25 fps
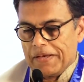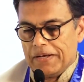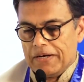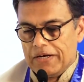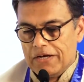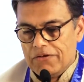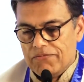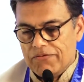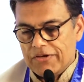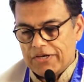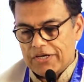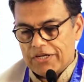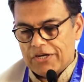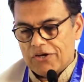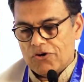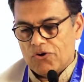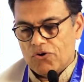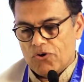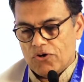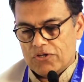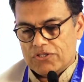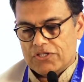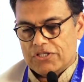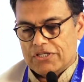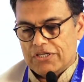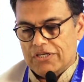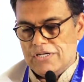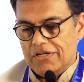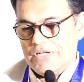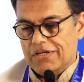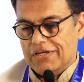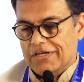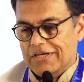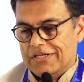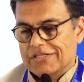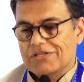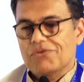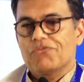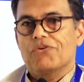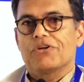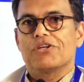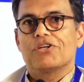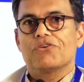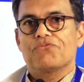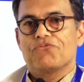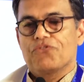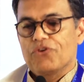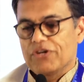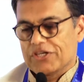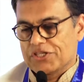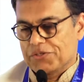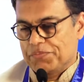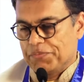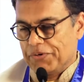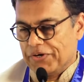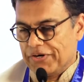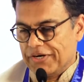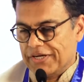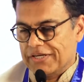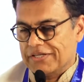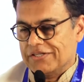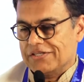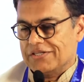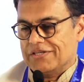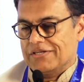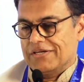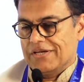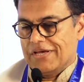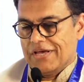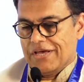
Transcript: Living in a hostel is a wonderful experience